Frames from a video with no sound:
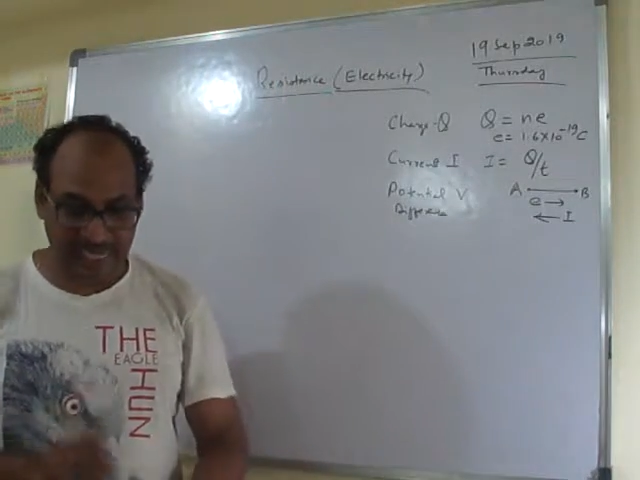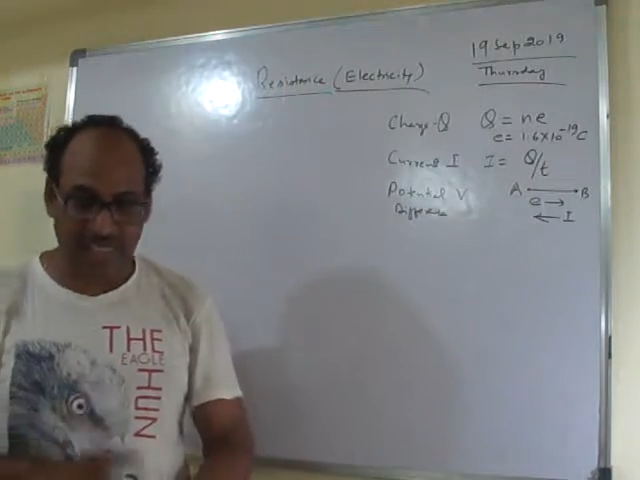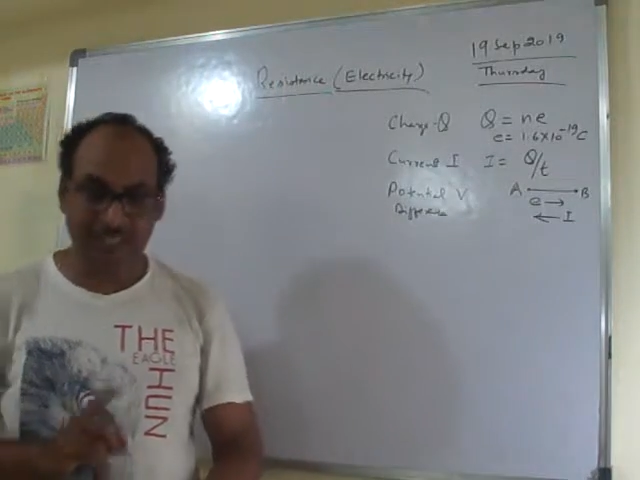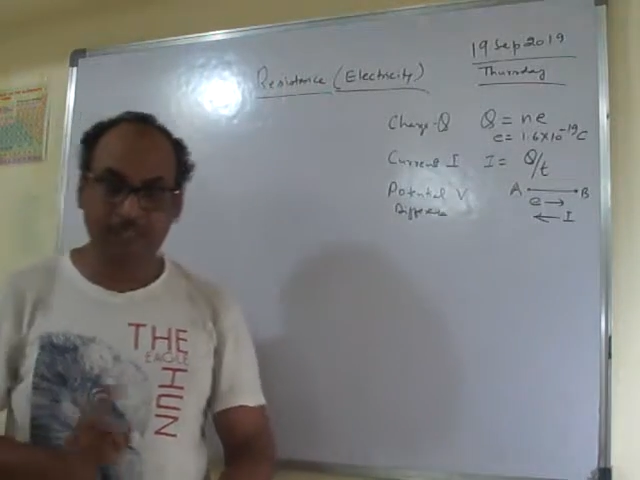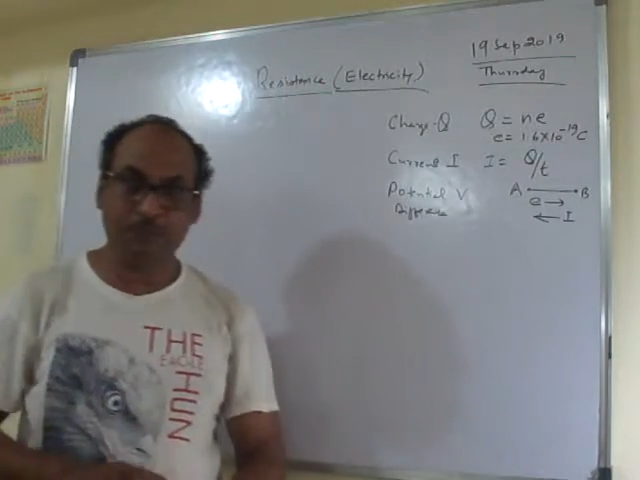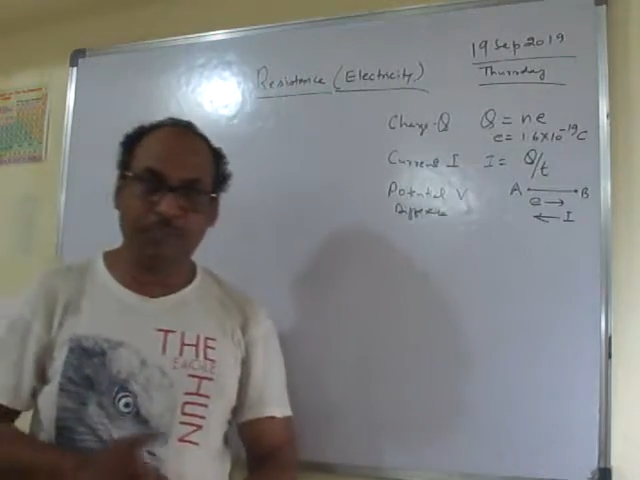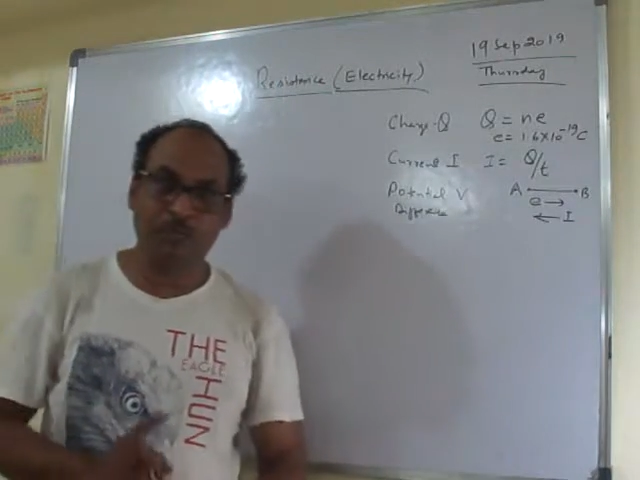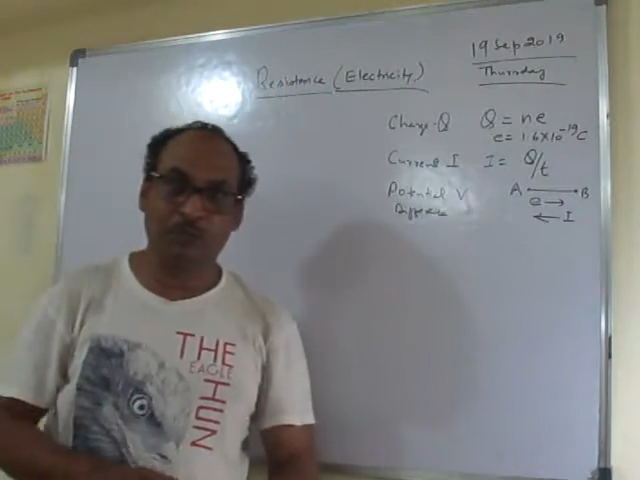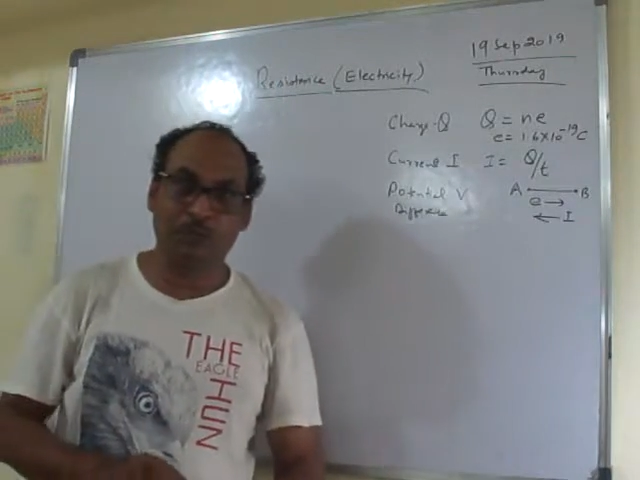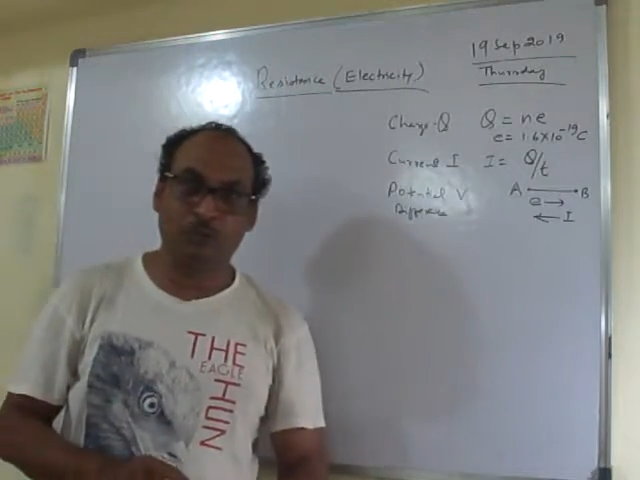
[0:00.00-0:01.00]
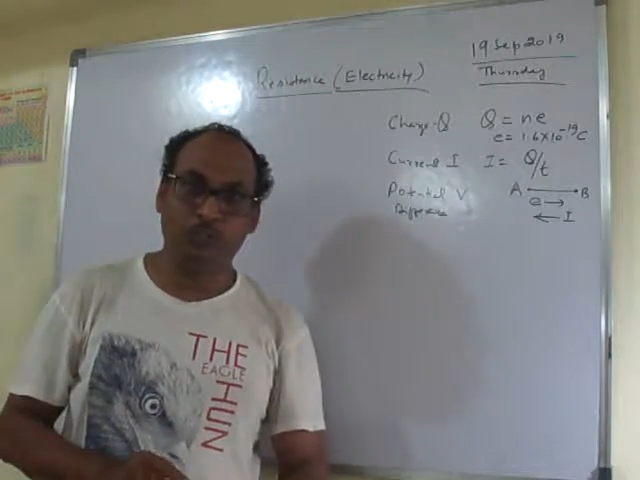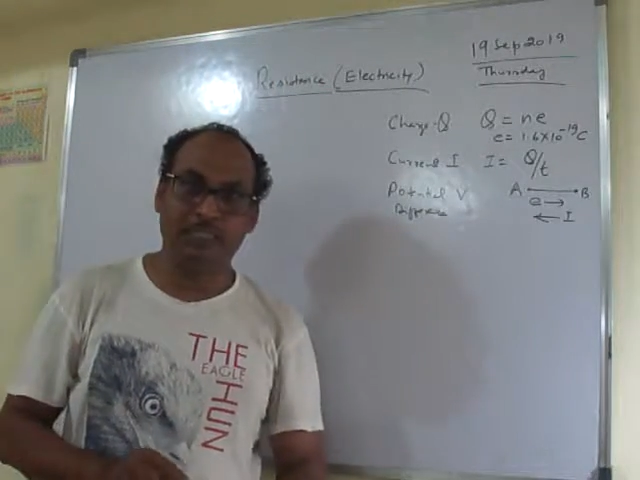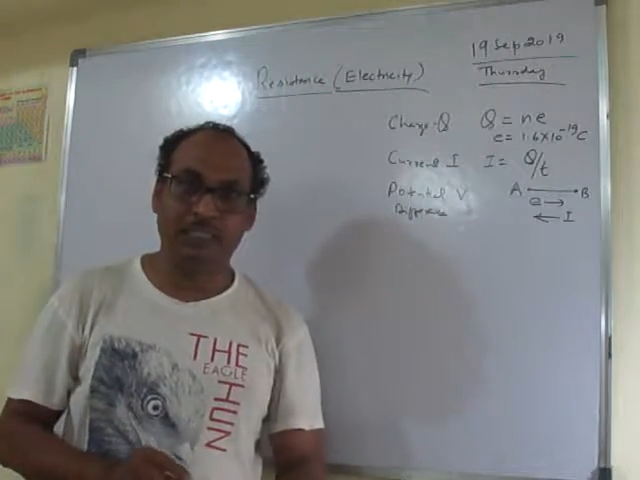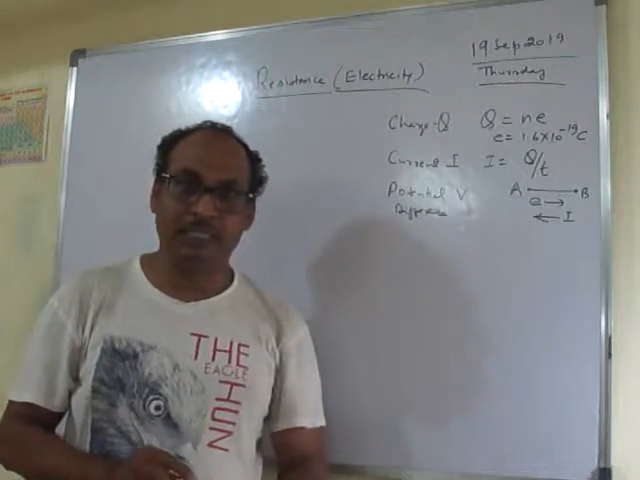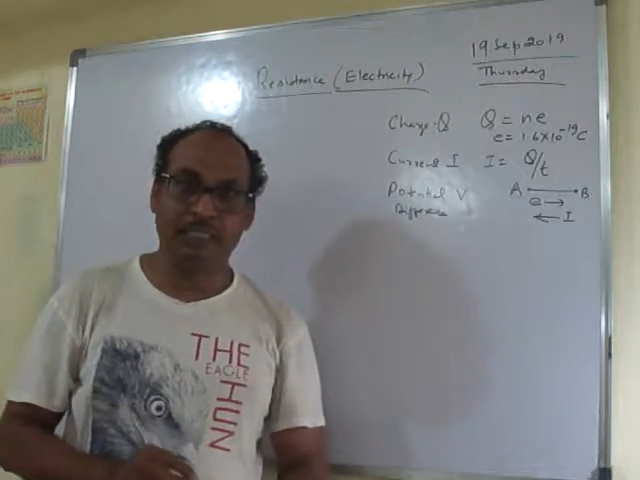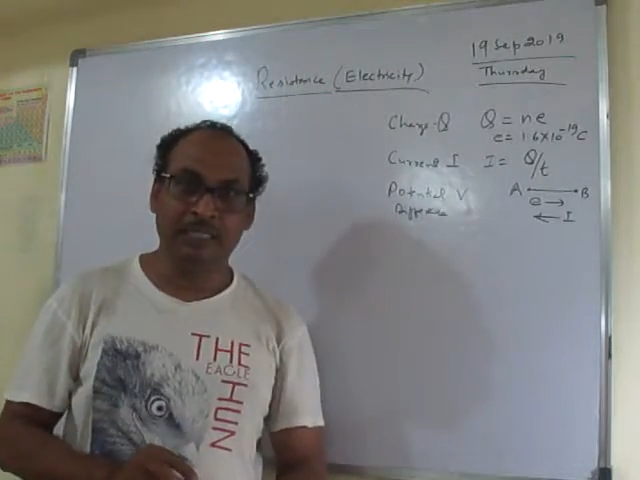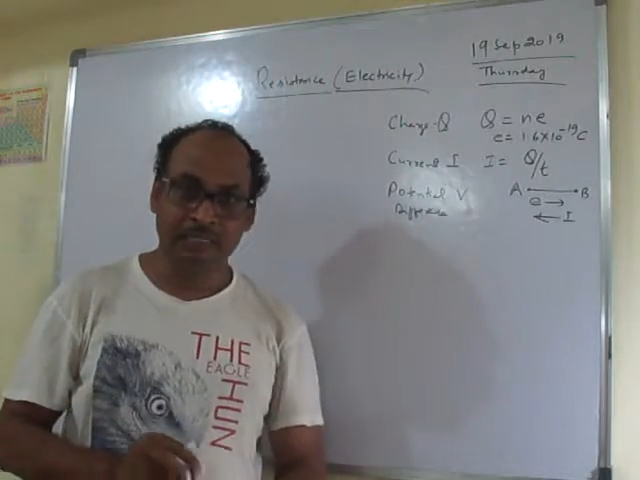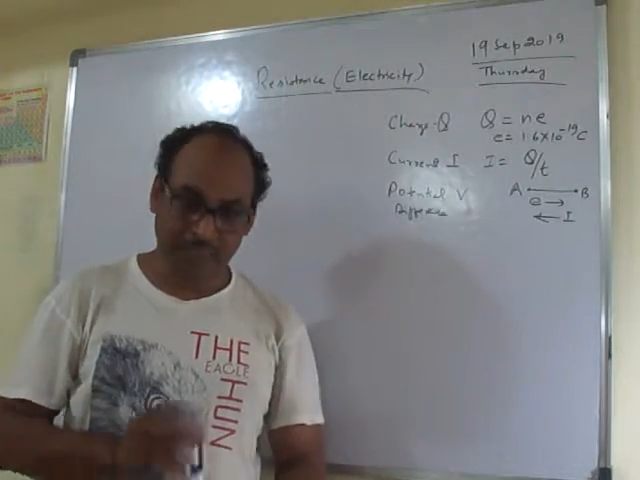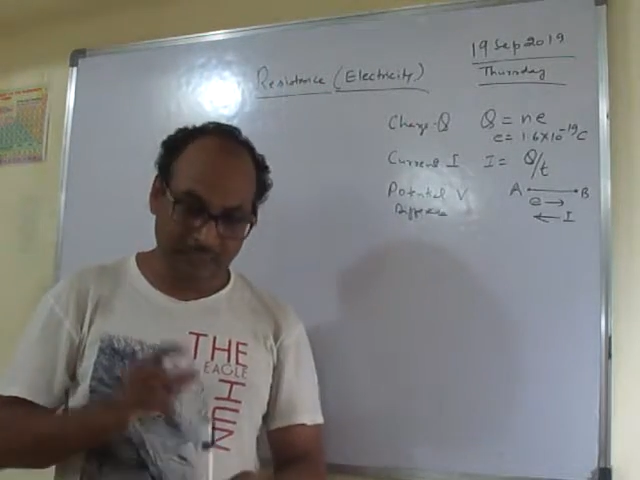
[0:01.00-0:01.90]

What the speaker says: at this particular position,